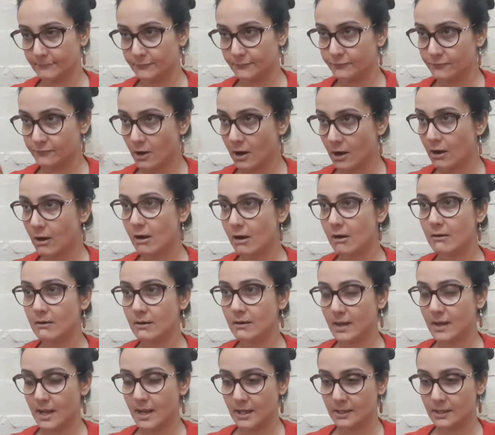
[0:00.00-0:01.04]

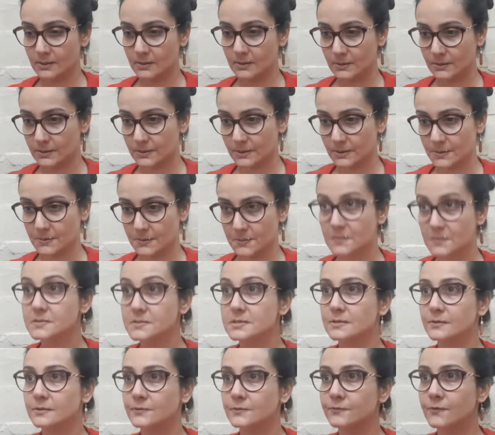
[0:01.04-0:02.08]
far and look close,
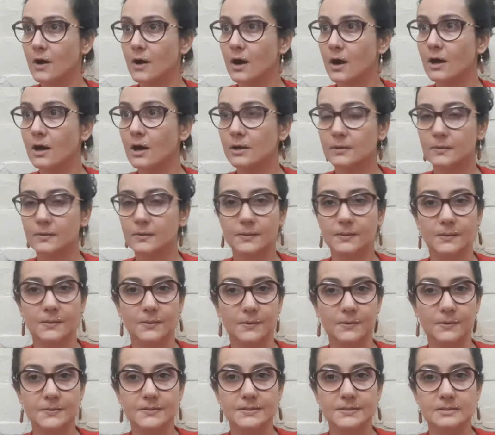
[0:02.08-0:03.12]
look far, look
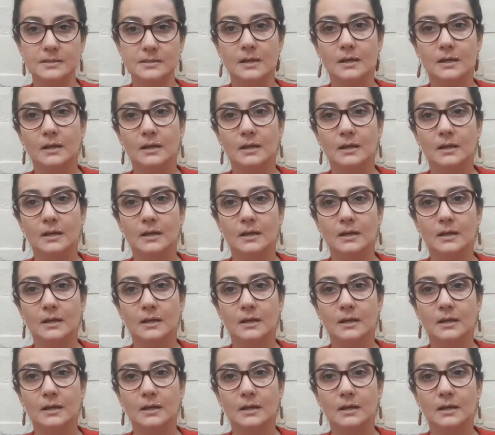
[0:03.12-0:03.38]
close.